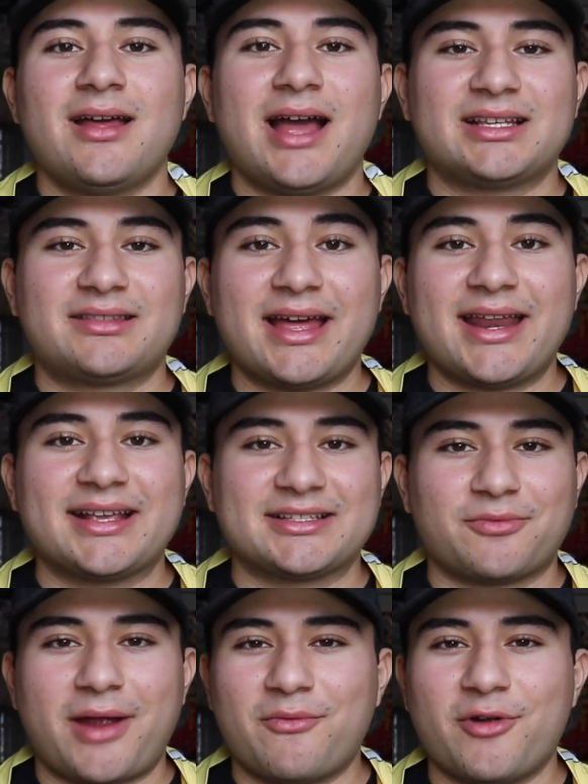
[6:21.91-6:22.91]
aesthetic is
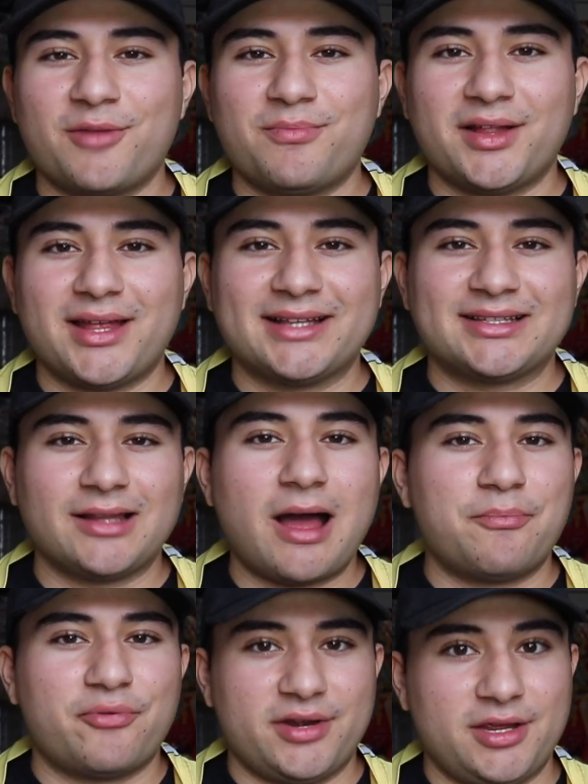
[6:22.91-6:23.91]
the right word, but it's a
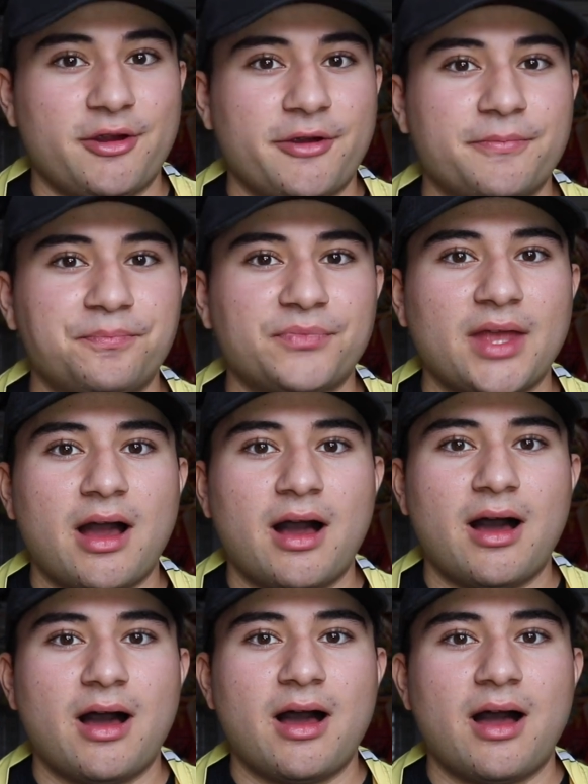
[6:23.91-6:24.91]
lot prettier.
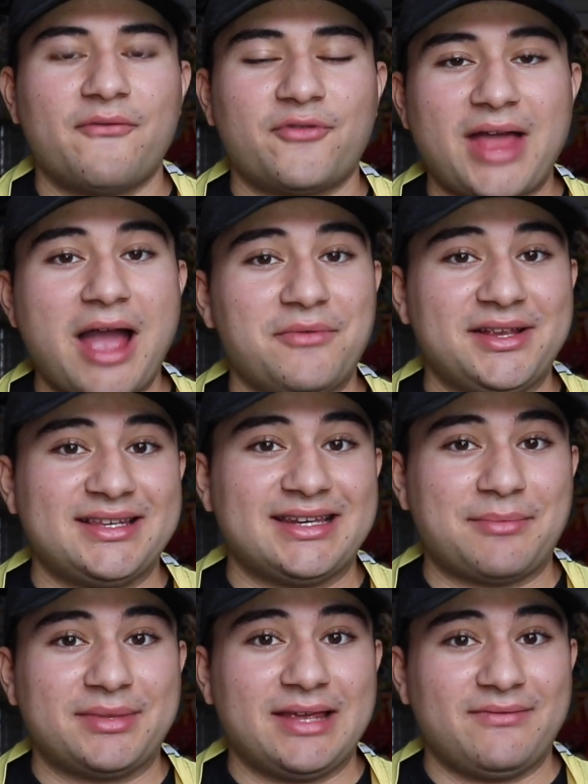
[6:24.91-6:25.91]
For that reason,
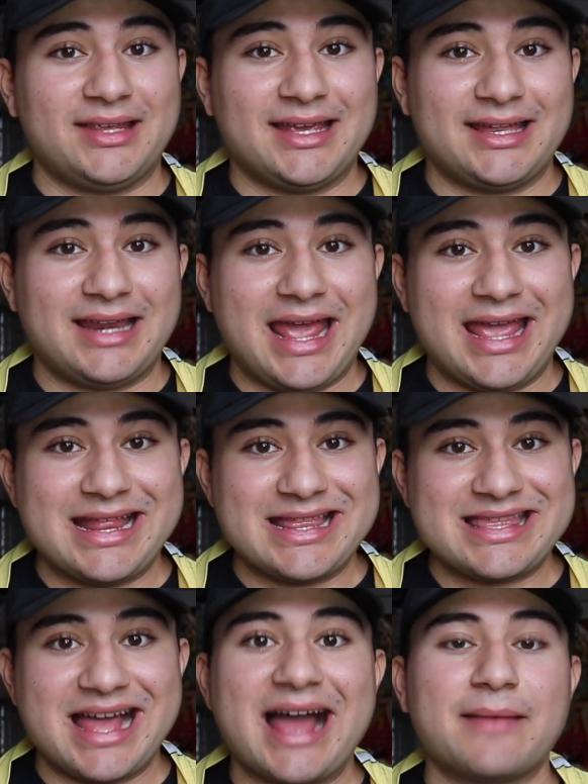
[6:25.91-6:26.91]
I'm giving it a
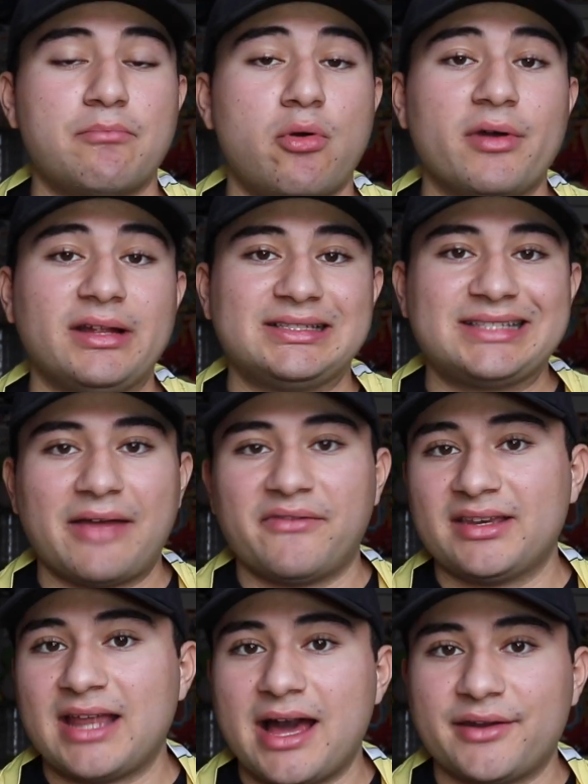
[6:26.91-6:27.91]

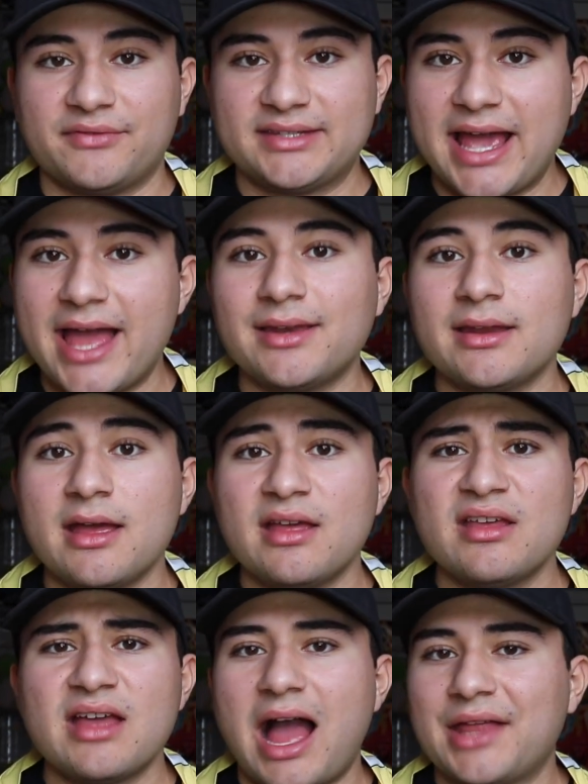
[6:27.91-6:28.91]
9.7 out of 10.
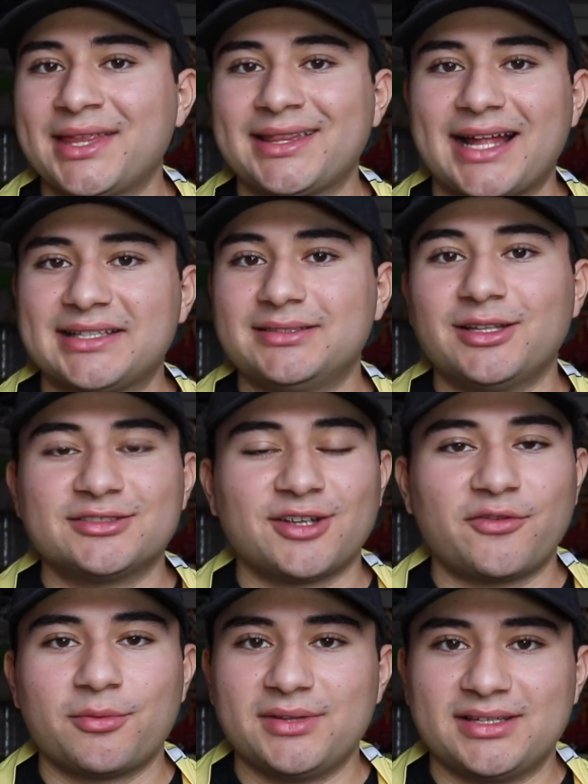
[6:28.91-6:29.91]
I think that's
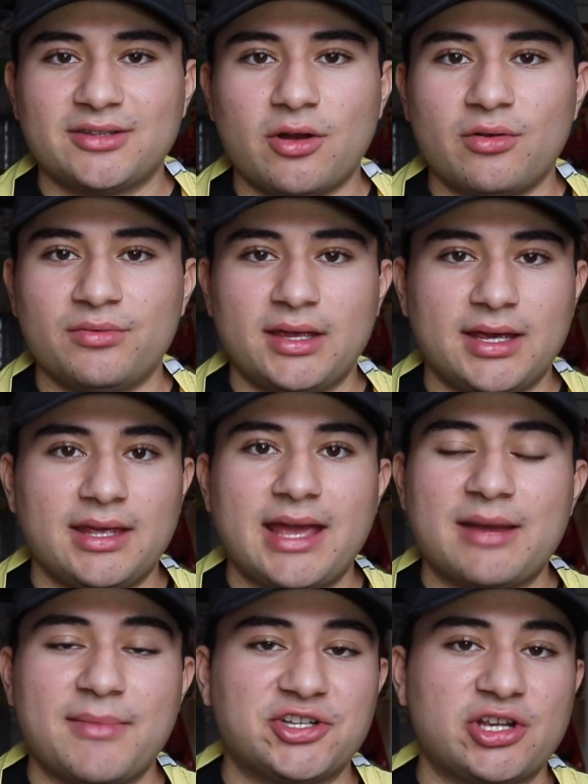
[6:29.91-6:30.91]
deservedly so. The
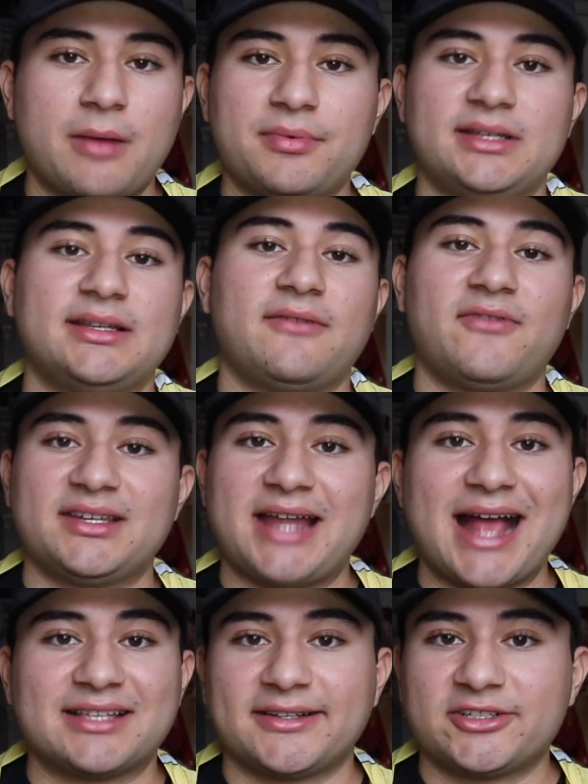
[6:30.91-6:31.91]
animation company did a
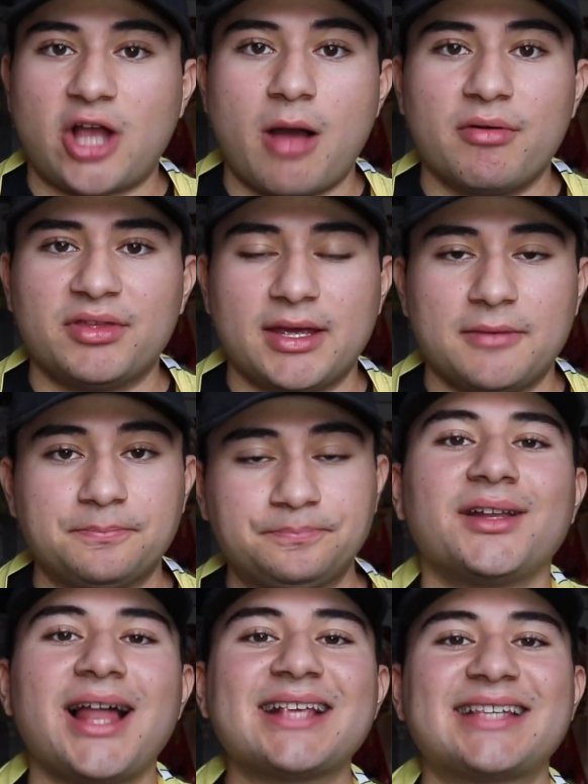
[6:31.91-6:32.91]
fantastic job with it.
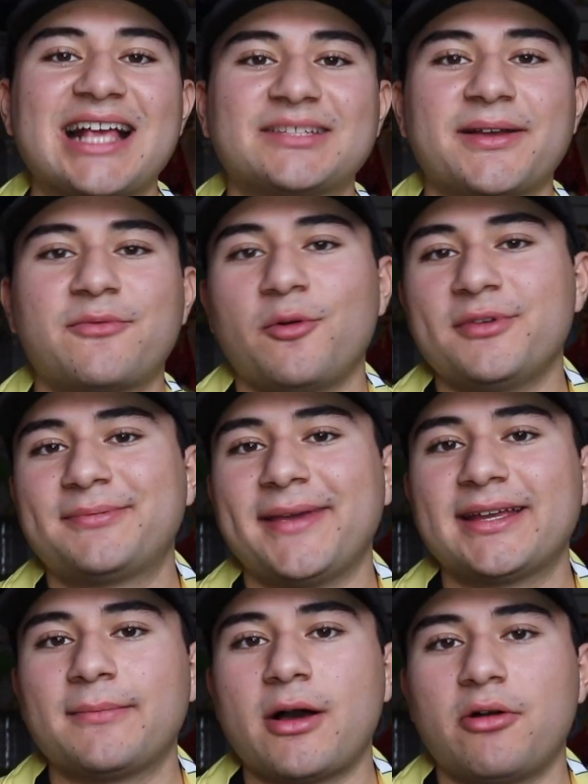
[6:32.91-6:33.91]
The last aspect we'll be
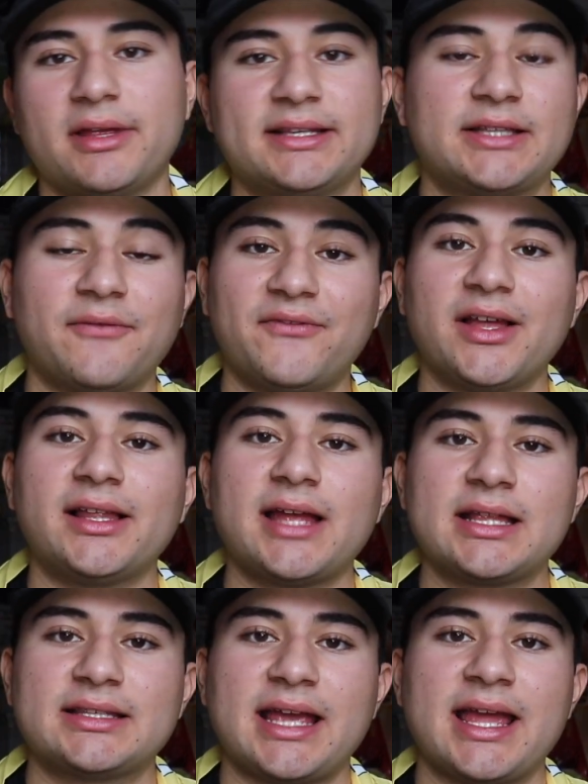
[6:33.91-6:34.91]
speaking about is the
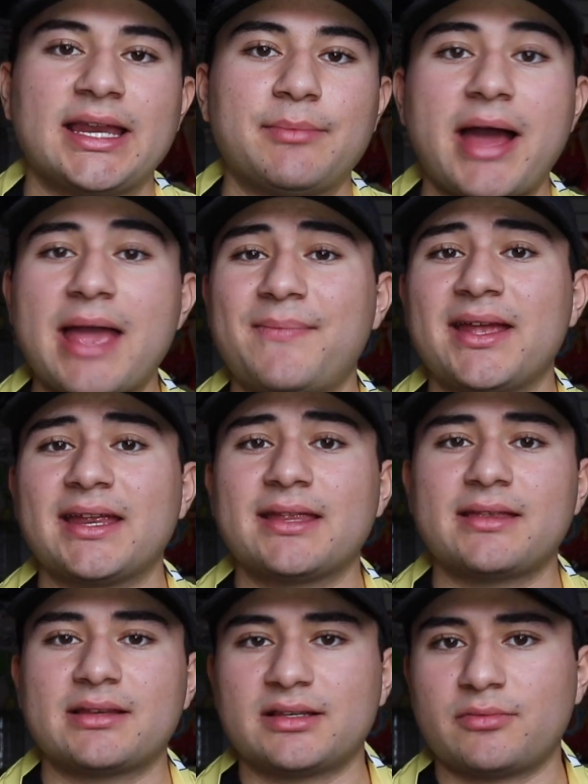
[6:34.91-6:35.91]
villains, and in my
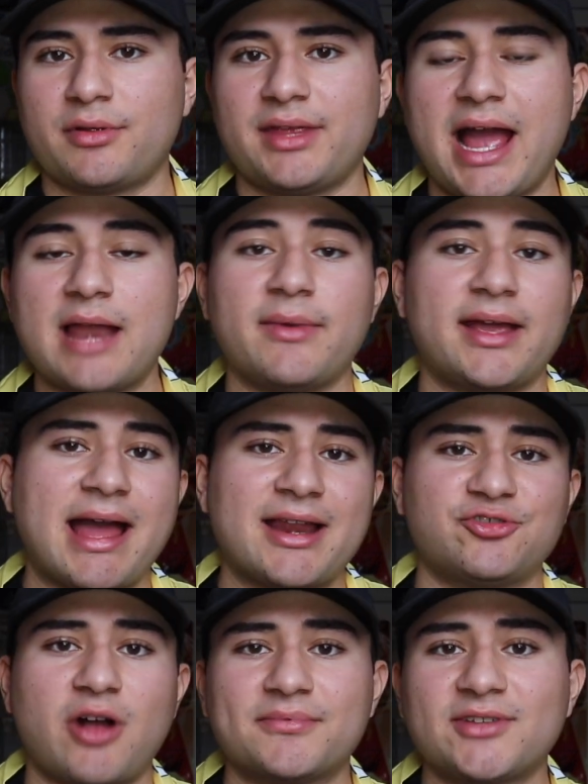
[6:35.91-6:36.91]
opinion, this is where the anime kind
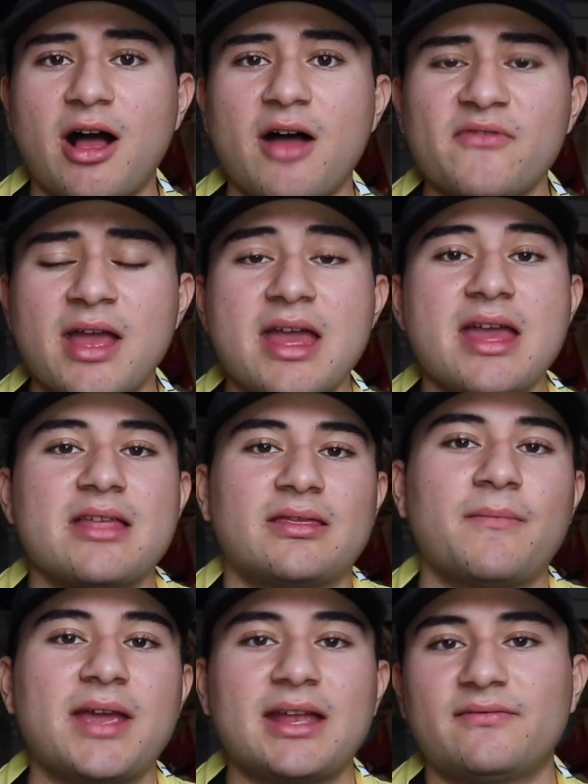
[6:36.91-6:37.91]
of drops off.
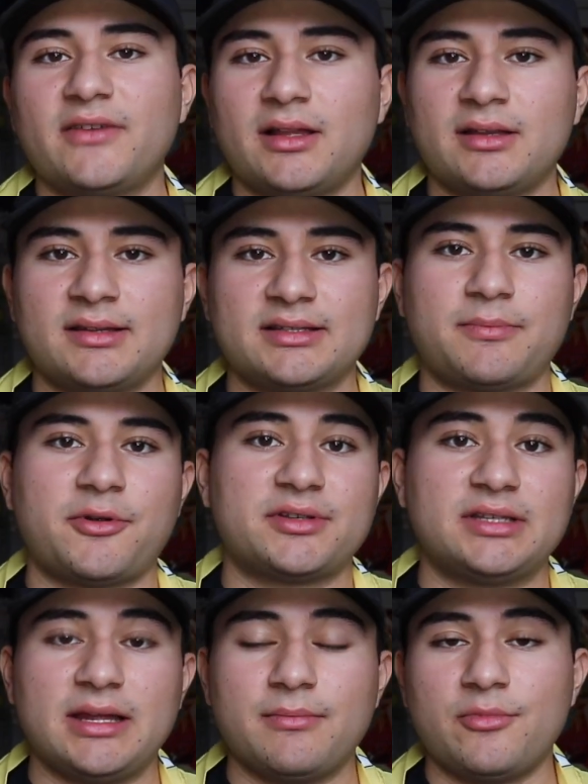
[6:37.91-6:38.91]
The main villain is a
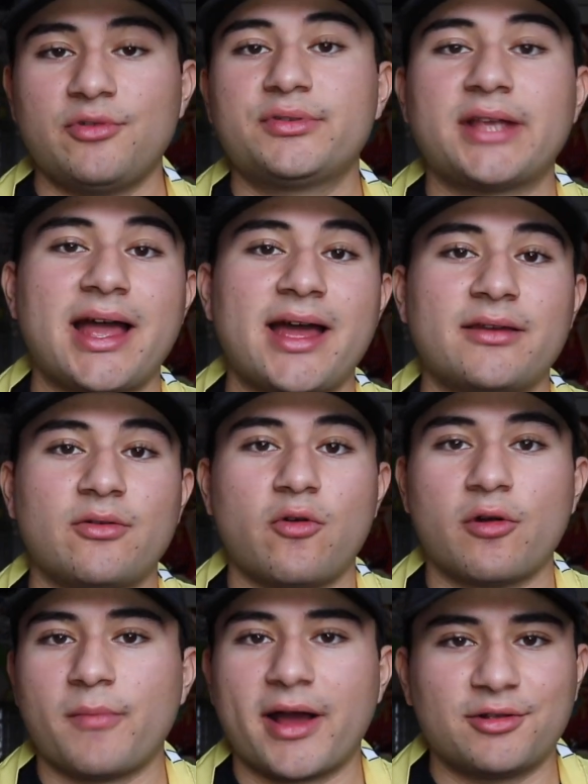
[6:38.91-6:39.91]
person named Muzan,
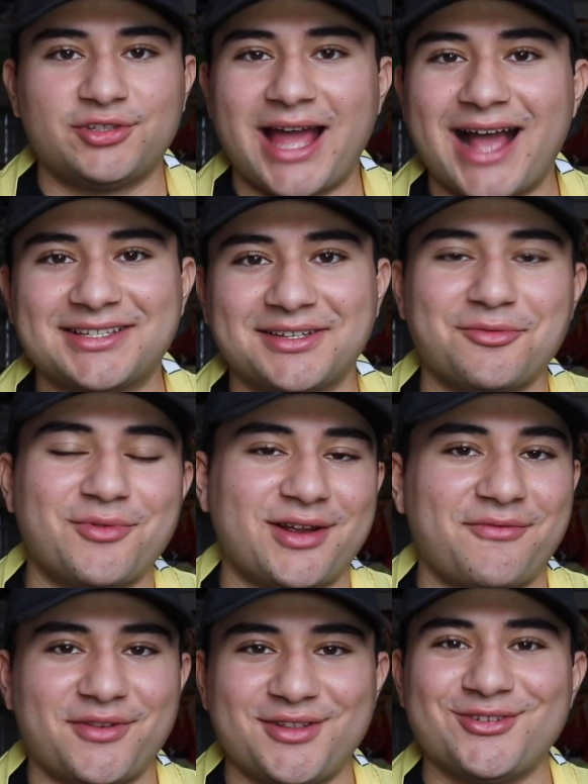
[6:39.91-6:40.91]
or Michael Jackson,
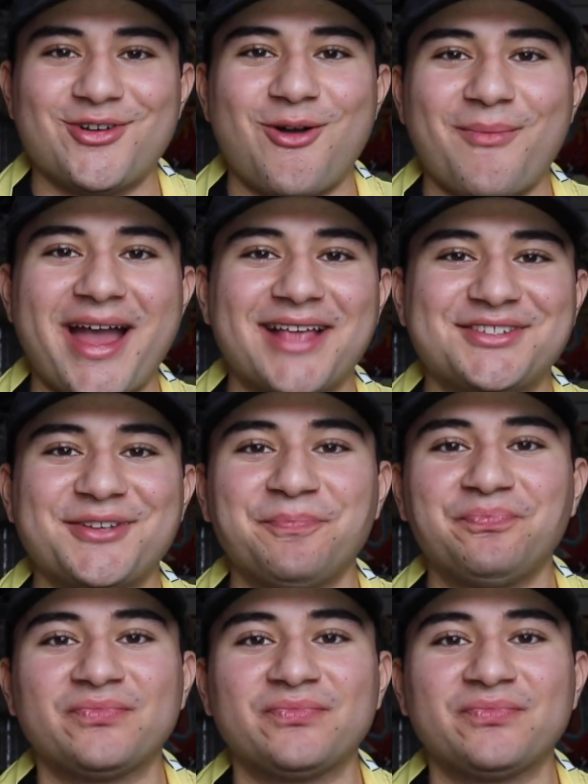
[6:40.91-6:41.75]
whatever you know him as.